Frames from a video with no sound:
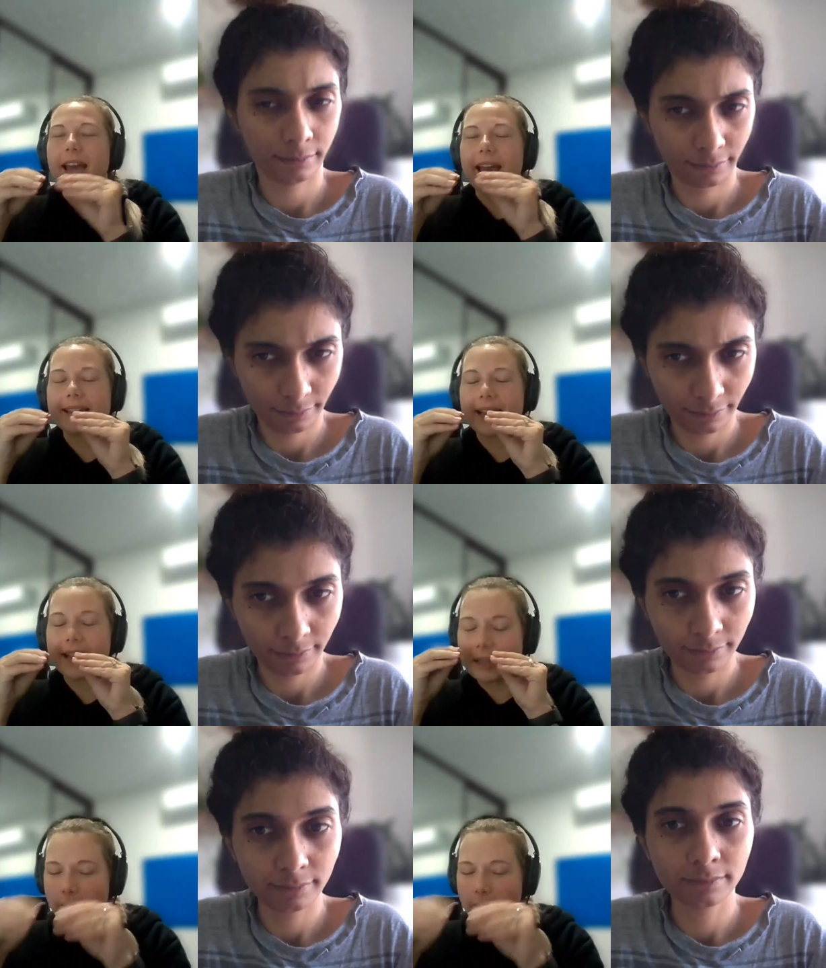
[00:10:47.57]
Speaker 1: and
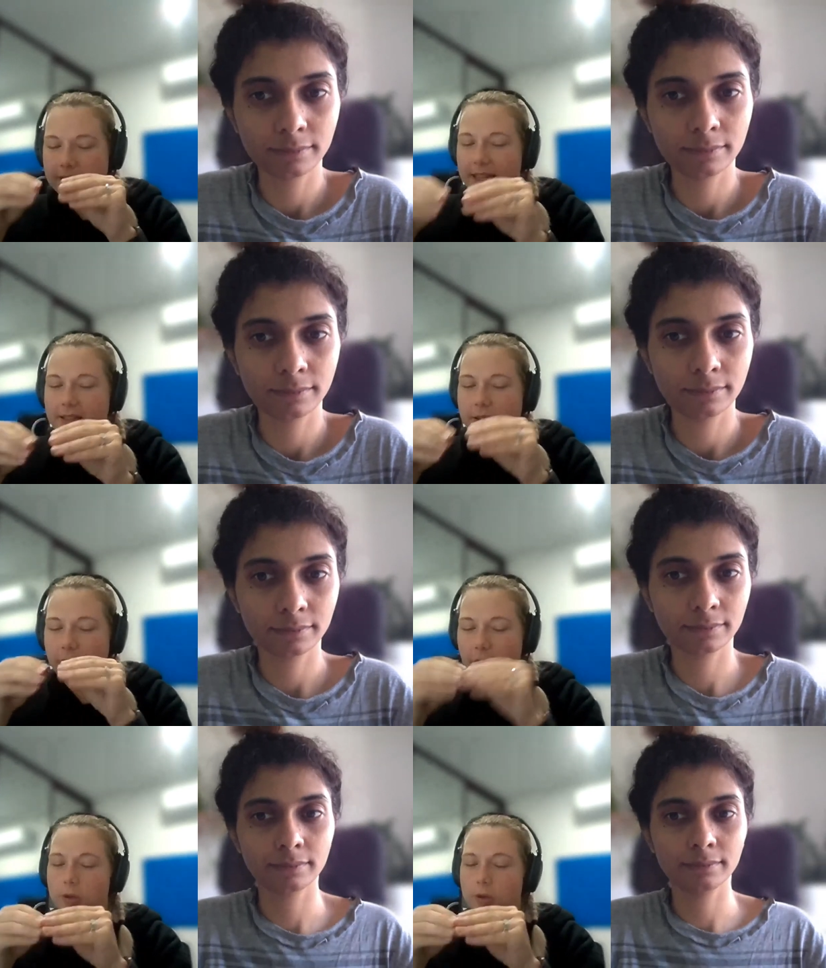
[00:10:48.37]
then looked at
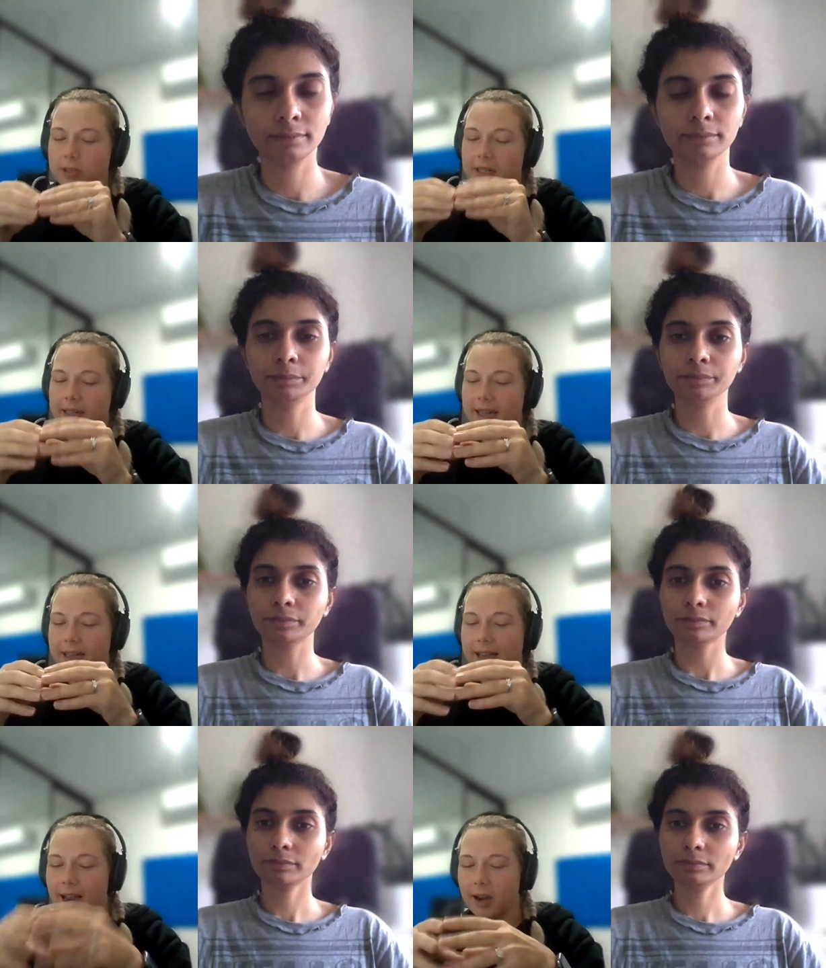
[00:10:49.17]
not only
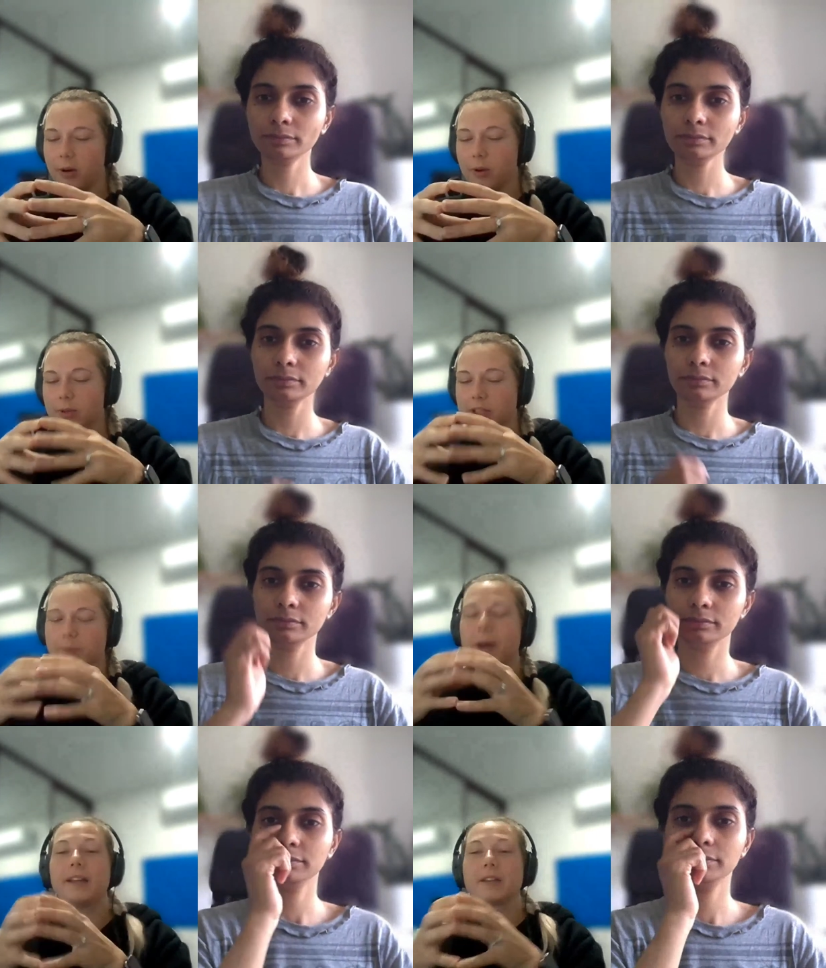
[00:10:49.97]
like how
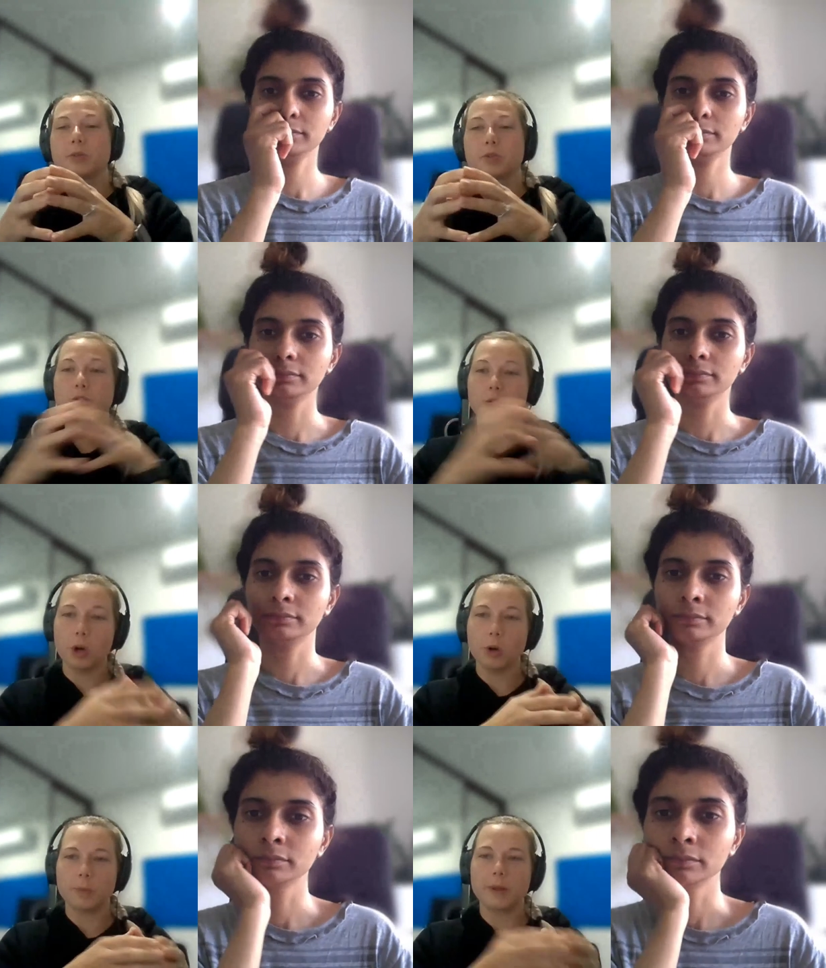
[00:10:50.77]
these particles
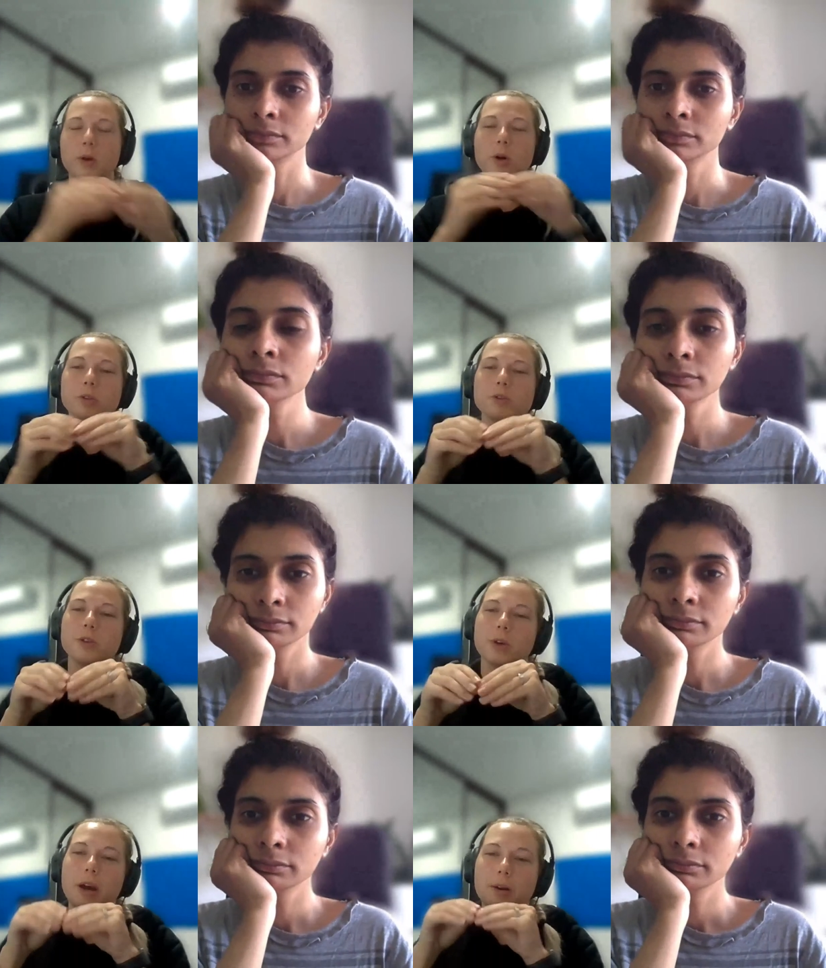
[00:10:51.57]
grow but
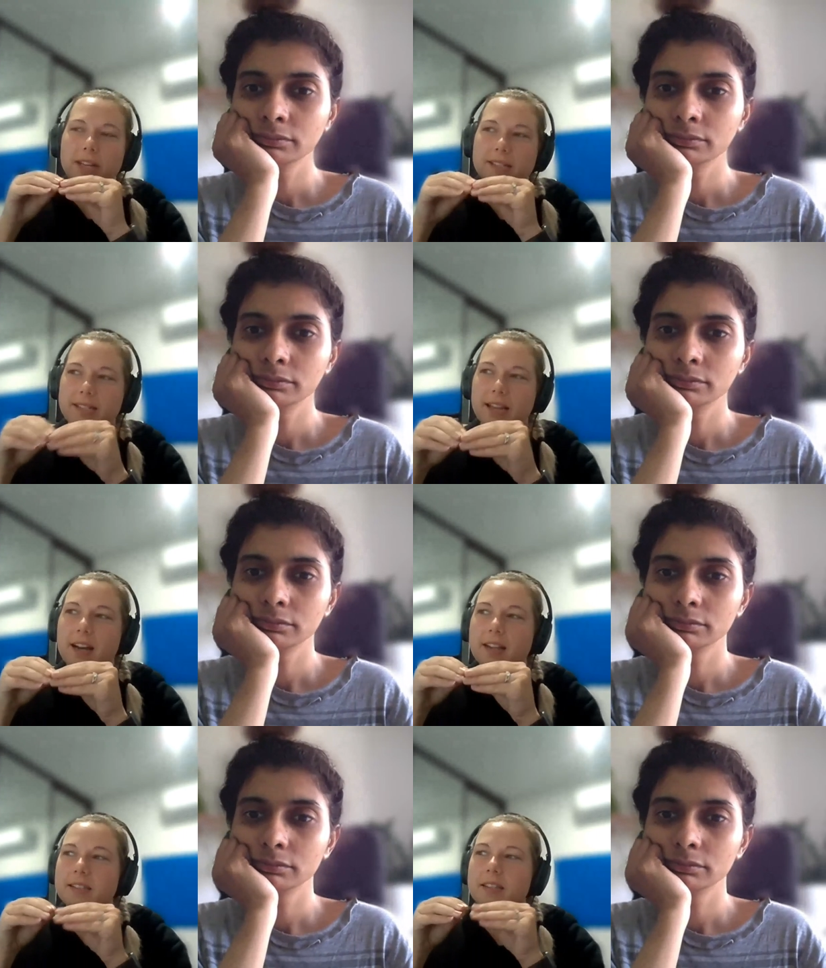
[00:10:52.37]
also how they
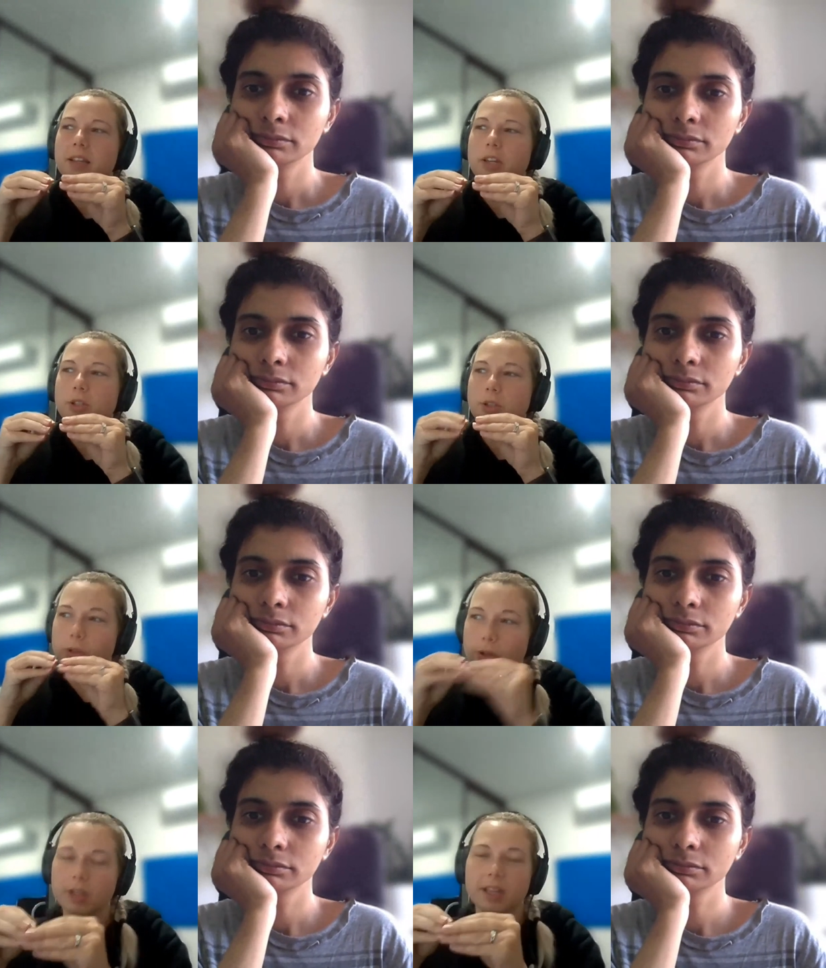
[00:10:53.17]
start to
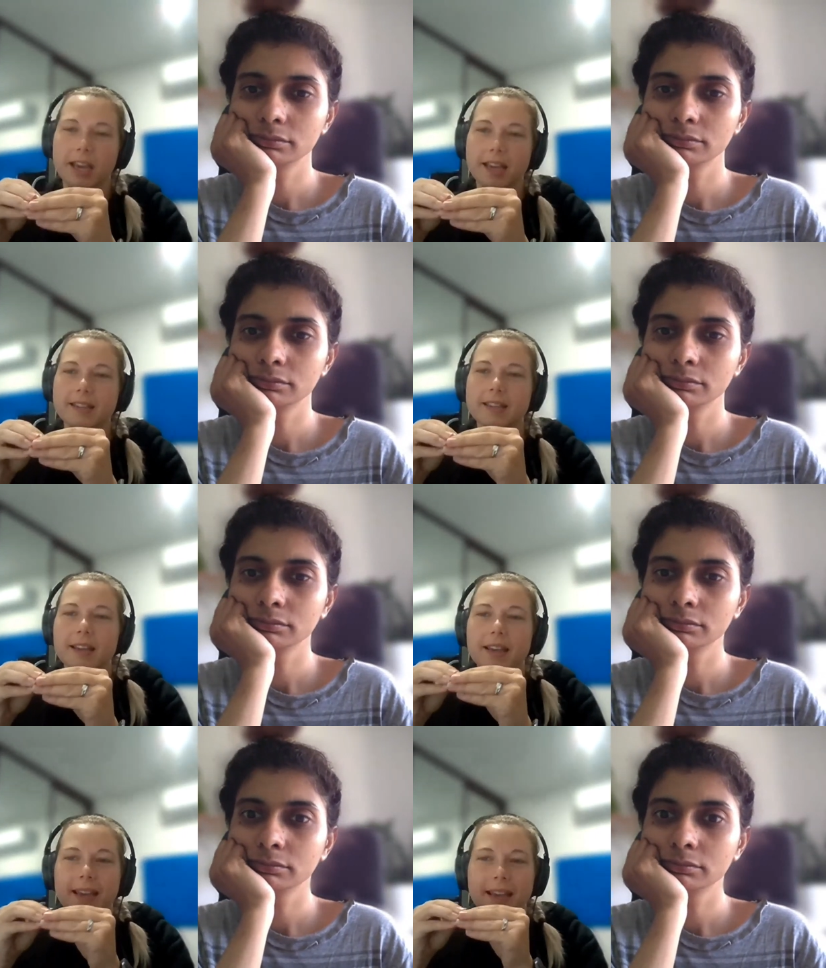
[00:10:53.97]
nucleate
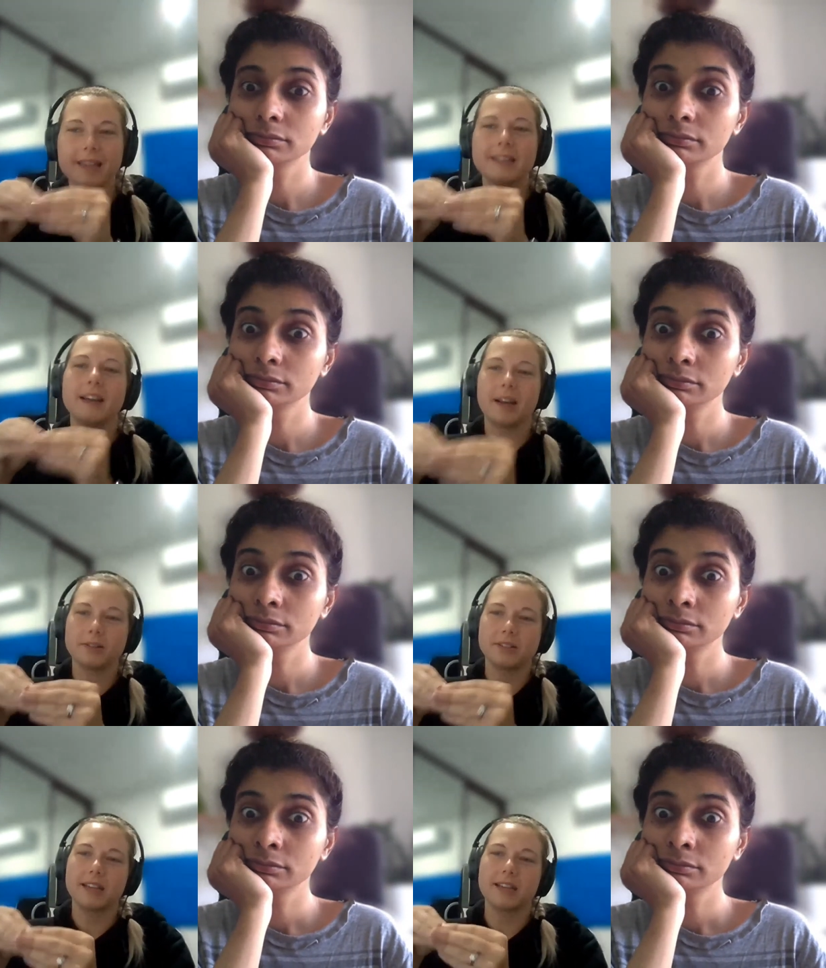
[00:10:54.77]
in
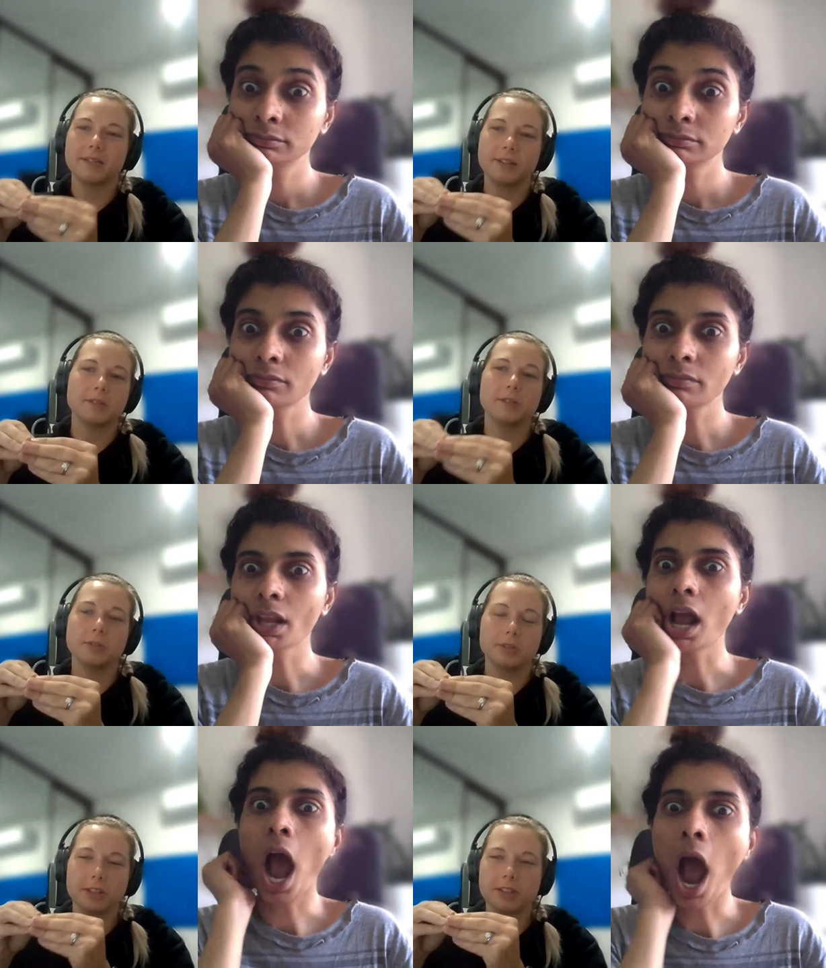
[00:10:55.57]
nanosecond
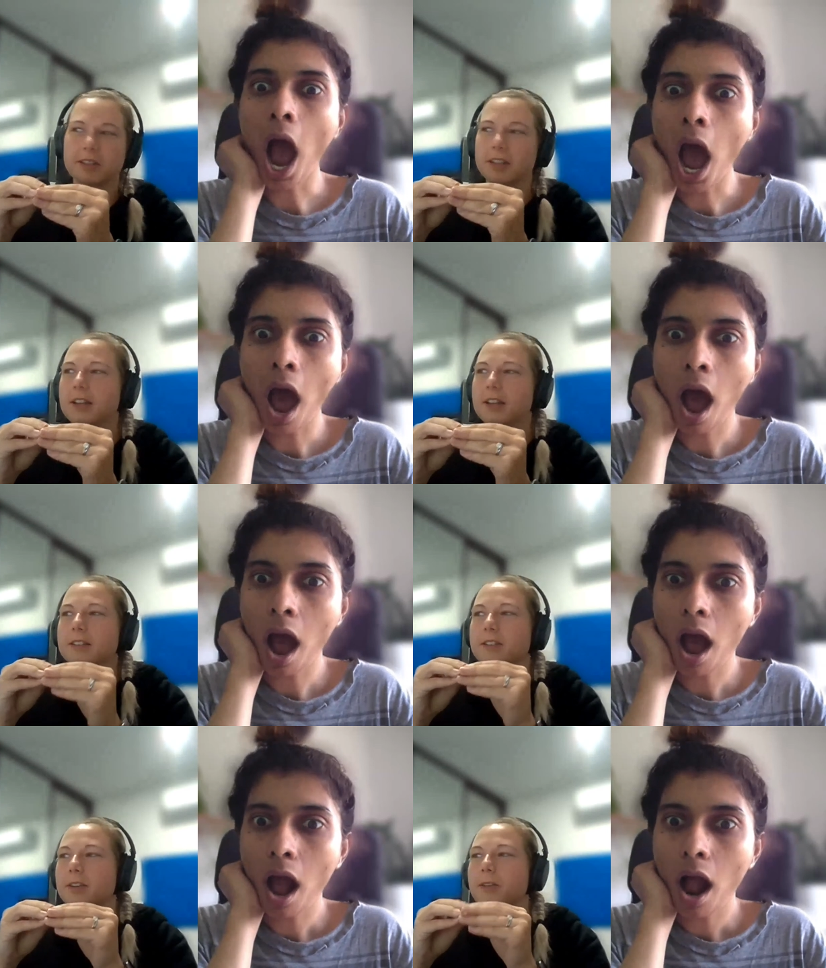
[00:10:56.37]
resolution
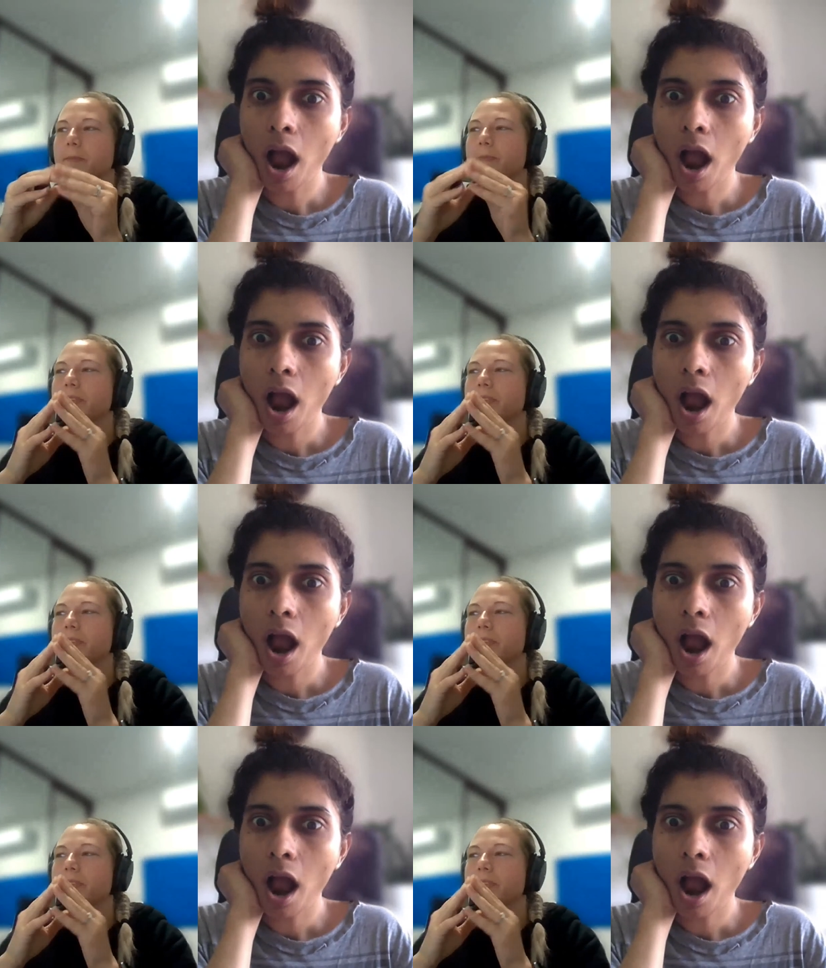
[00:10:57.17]
so